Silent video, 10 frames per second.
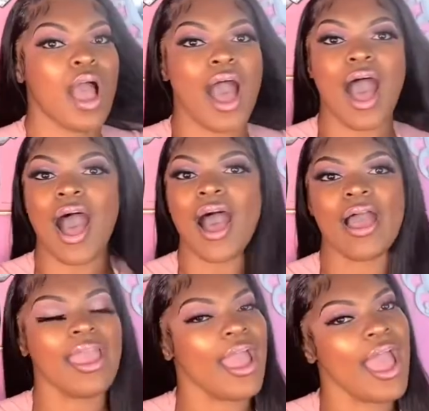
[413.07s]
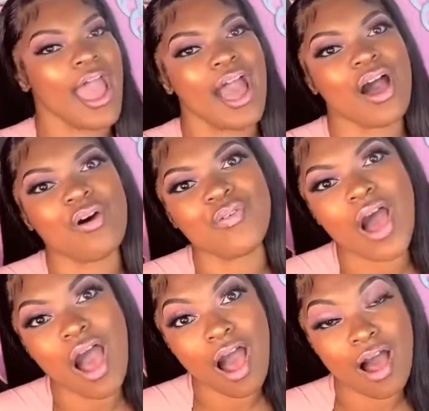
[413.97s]
I have
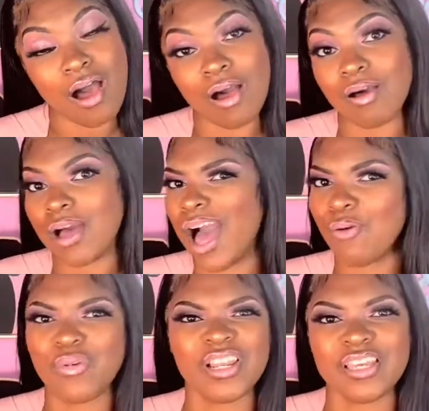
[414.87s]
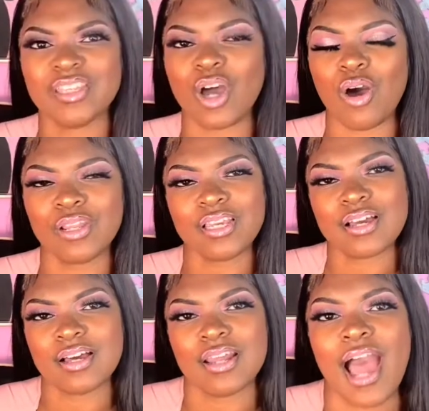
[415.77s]
the only
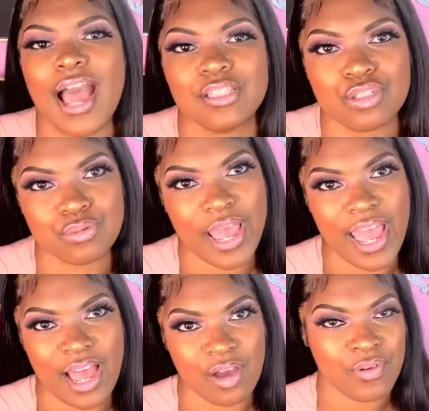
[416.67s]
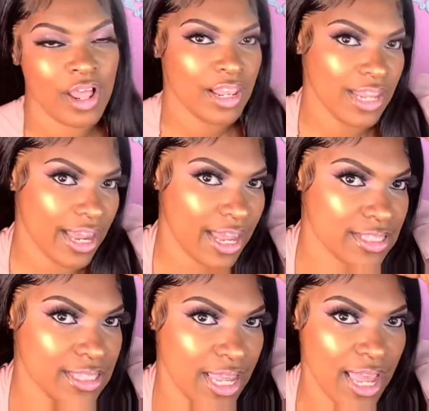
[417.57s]
con I do have, like I
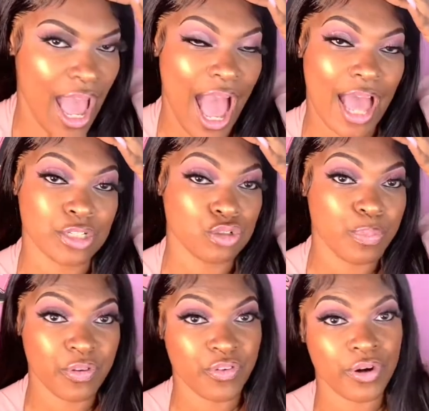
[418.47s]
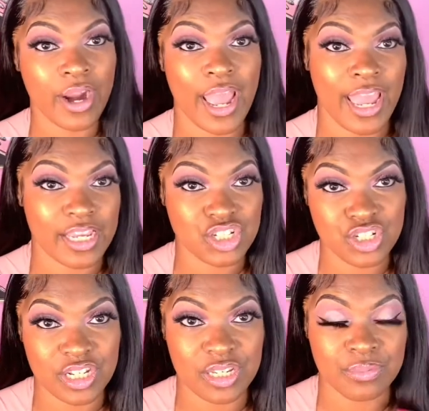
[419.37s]
said, I do prefer a
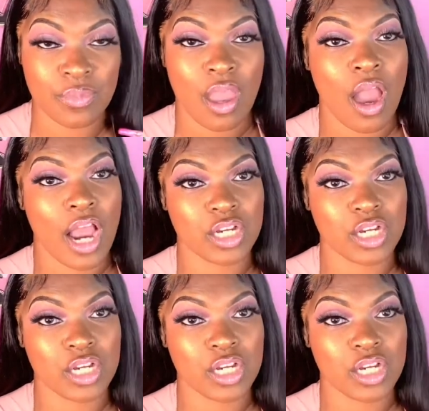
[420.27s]
HD, a